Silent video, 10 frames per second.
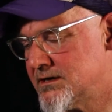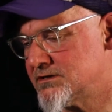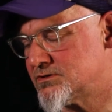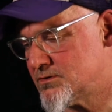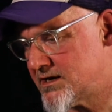
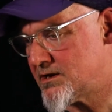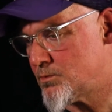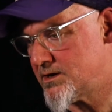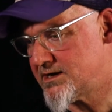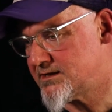So in a
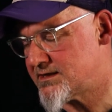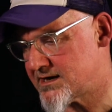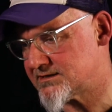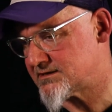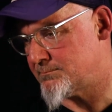way,
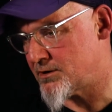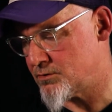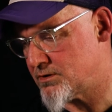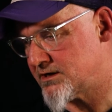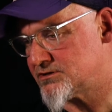that's
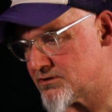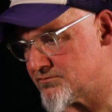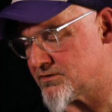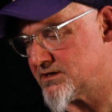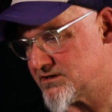about a sort of
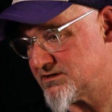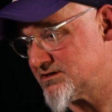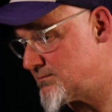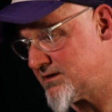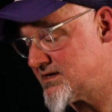
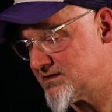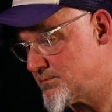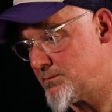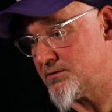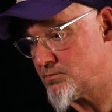relationship. And it is
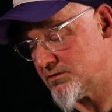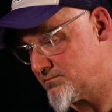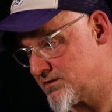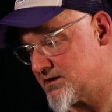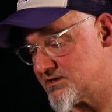maybe
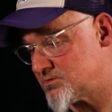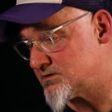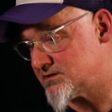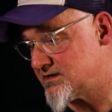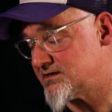what Grace was
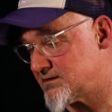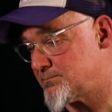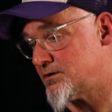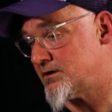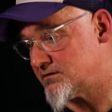saying. It's
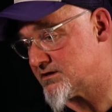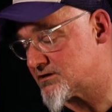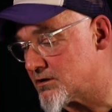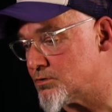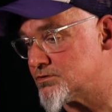about this
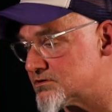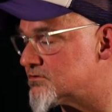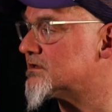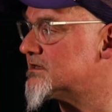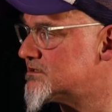closer
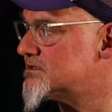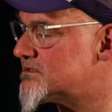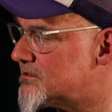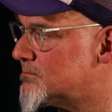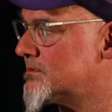
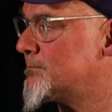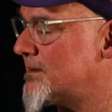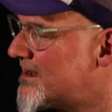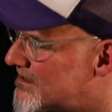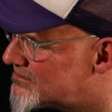relationship with the
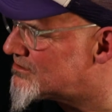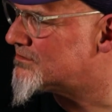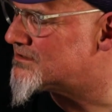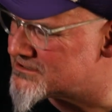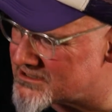band or
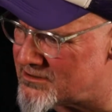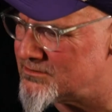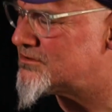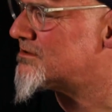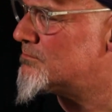the sound or the